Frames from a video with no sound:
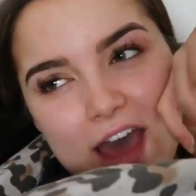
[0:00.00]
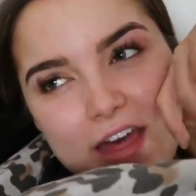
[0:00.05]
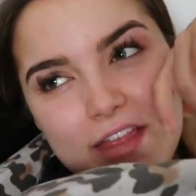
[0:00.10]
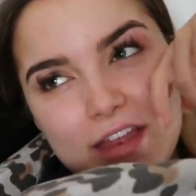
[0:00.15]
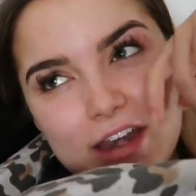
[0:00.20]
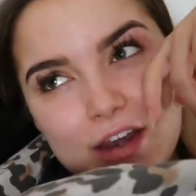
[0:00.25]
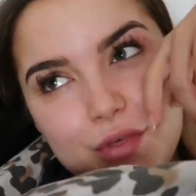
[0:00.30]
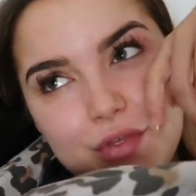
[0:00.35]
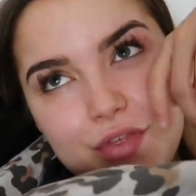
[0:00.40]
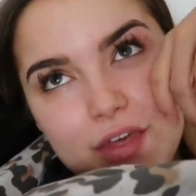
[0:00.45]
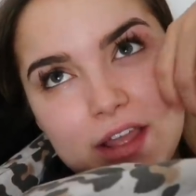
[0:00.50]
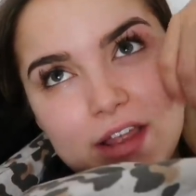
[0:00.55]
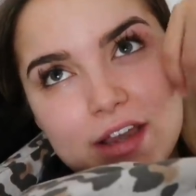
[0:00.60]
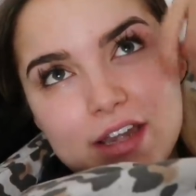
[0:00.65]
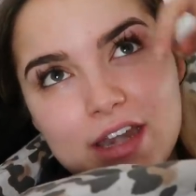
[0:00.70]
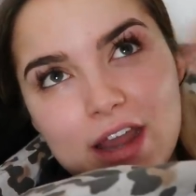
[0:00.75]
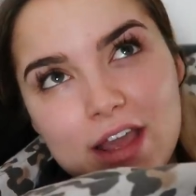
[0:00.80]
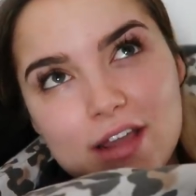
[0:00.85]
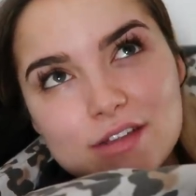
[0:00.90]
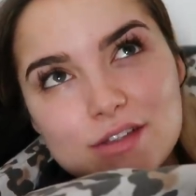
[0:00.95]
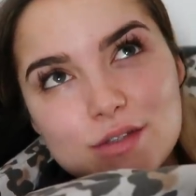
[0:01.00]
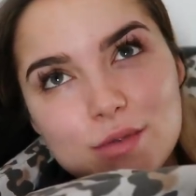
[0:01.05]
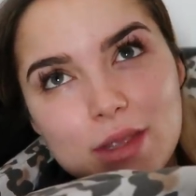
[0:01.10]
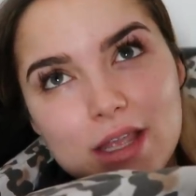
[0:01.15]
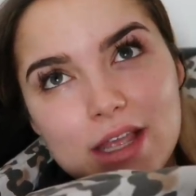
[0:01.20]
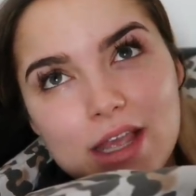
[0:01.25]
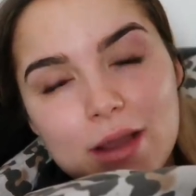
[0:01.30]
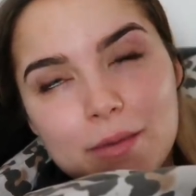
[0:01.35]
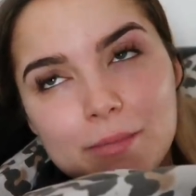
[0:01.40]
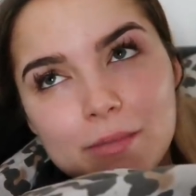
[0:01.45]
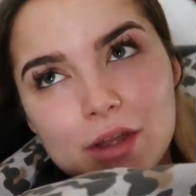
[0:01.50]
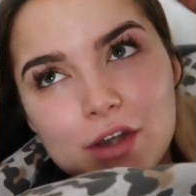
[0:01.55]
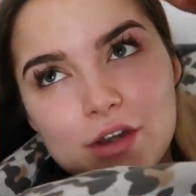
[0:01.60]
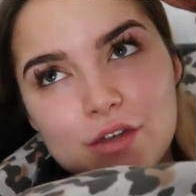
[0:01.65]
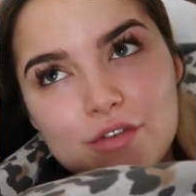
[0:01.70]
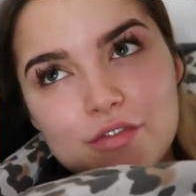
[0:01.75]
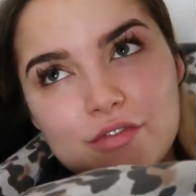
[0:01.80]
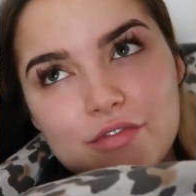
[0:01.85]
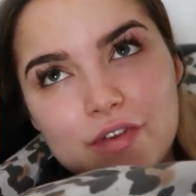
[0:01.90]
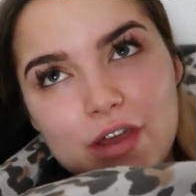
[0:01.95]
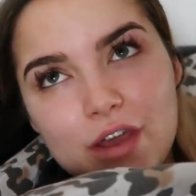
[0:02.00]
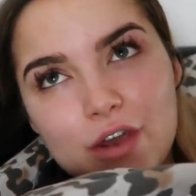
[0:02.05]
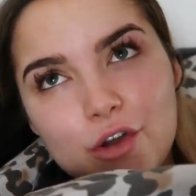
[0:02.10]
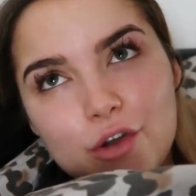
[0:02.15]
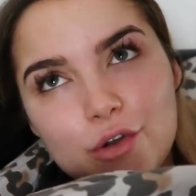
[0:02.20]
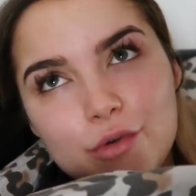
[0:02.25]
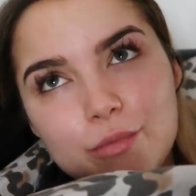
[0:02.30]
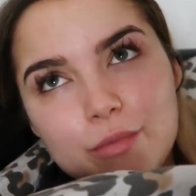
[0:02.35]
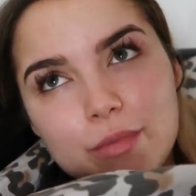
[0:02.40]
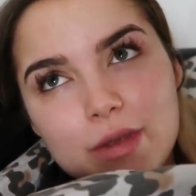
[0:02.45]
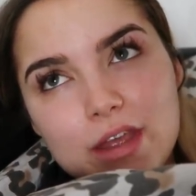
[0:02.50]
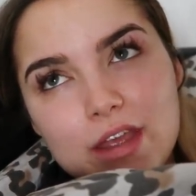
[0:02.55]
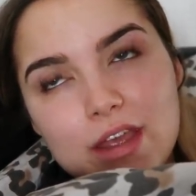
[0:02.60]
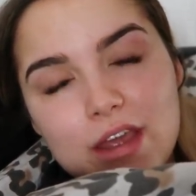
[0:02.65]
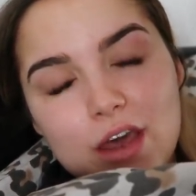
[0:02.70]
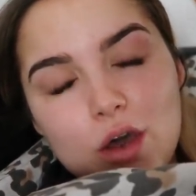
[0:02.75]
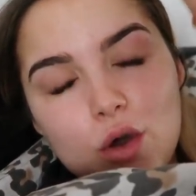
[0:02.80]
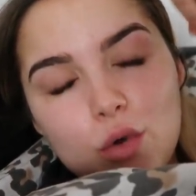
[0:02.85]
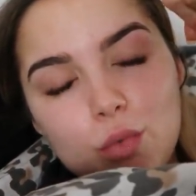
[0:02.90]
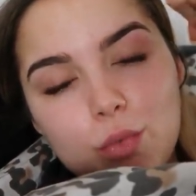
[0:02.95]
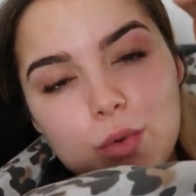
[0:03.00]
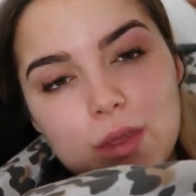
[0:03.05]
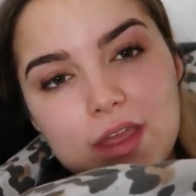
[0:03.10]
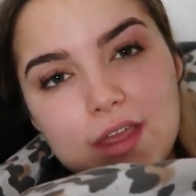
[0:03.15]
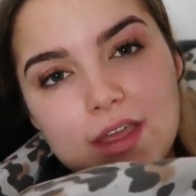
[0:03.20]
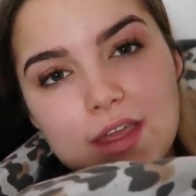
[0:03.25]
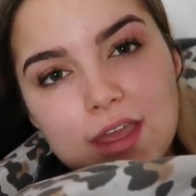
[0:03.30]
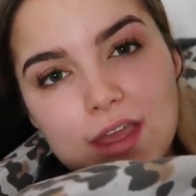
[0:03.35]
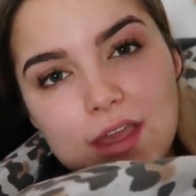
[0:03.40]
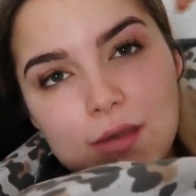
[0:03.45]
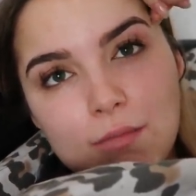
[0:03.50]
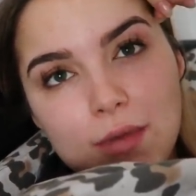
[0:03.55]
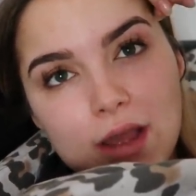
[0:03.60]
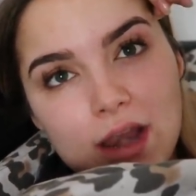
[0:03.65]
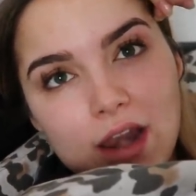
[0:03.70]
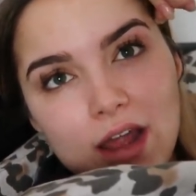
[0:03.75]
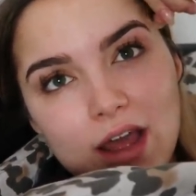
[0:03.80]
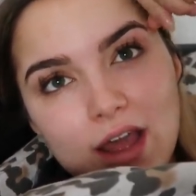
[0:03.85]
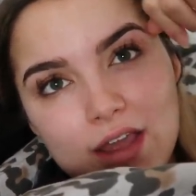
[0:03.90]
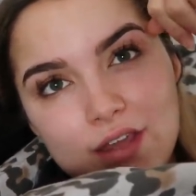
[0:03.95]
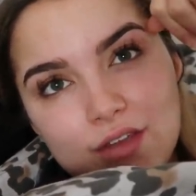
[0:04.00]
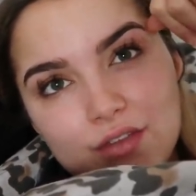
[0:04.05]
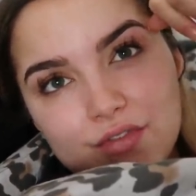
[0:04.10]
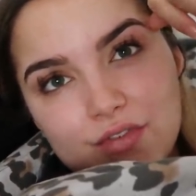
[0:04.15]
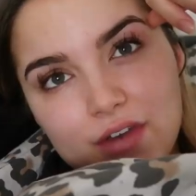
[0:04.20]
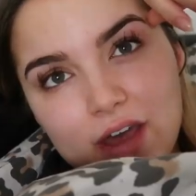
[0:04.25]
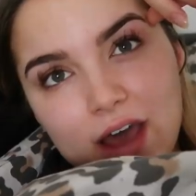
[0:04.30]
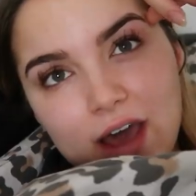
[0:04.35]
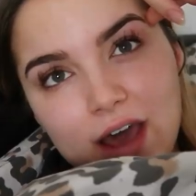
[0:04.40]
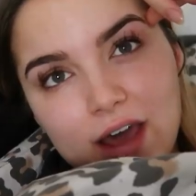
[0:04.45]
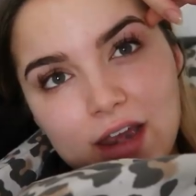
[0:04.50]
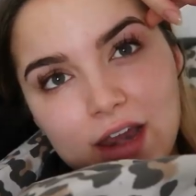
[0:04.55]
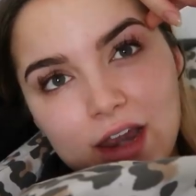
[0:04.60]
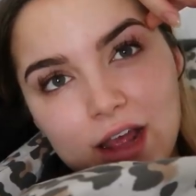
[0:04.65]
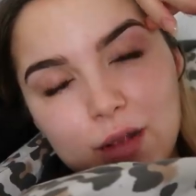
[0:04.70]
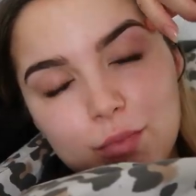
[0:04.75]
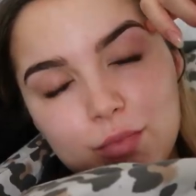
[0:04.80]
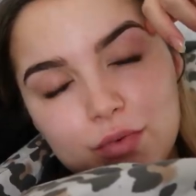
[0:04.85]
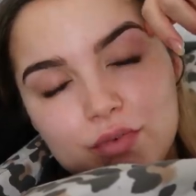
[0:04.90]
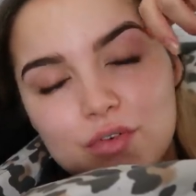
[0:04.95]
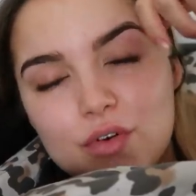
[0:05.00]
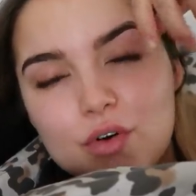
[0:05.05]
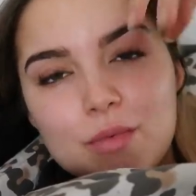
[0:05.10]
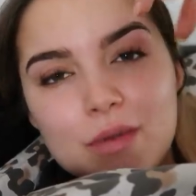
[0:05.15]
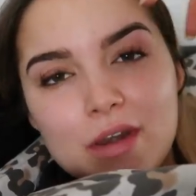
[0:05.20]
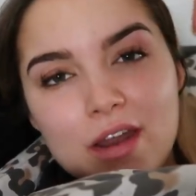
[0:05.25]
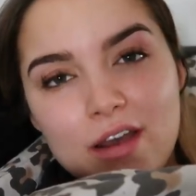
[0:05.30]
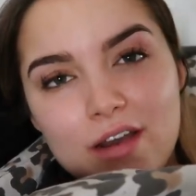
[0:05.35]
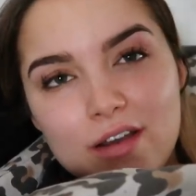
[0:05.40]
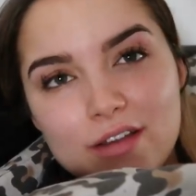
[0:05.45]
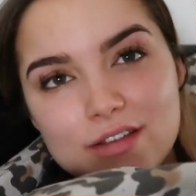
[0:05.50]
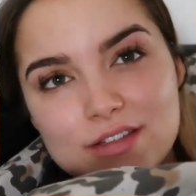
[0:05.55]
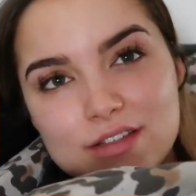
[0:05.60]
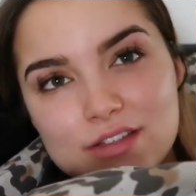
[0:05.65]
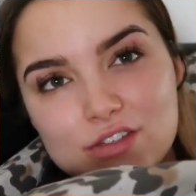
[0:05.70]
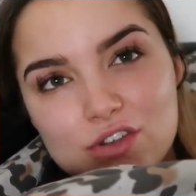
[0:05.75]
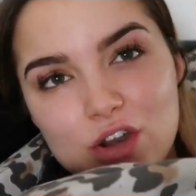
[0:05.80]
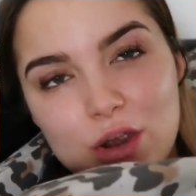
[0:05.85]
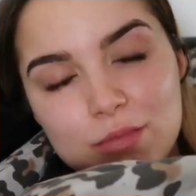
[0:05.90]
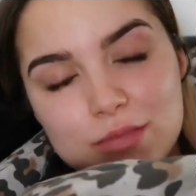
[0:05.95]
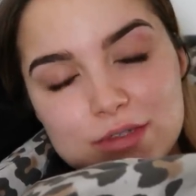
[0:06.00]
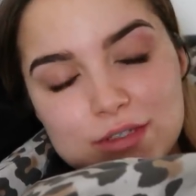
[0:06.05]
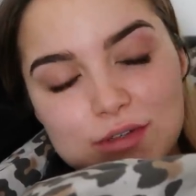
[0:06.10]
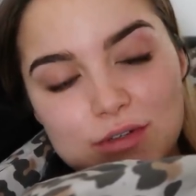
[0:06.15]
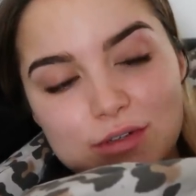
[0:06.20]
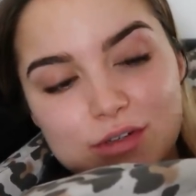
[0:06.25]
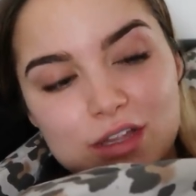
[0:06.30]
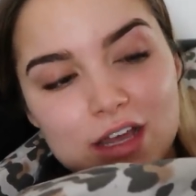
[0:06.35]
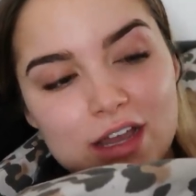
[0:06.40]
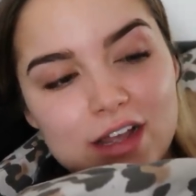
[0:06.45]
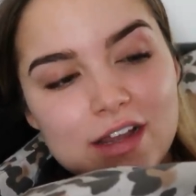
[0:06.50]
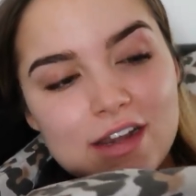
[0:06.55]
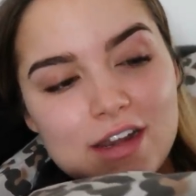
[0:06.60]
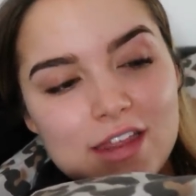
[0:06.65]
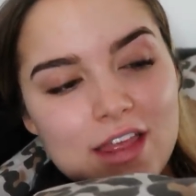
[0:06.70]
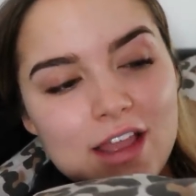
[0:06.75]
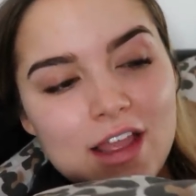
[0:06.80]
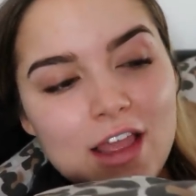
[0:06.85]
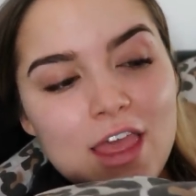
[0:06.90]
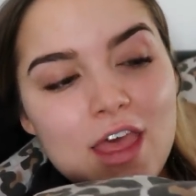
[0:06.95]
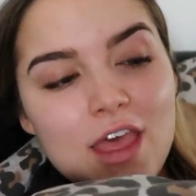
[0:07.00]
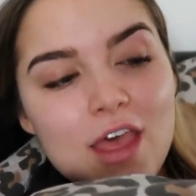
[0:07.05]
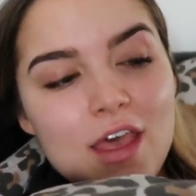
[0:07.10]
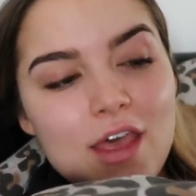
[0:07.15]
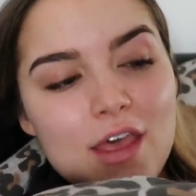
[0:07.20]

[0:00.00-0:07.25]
and then I think next week I'm gonna film a week in my life at like performing arts, drama school, that kind of thing,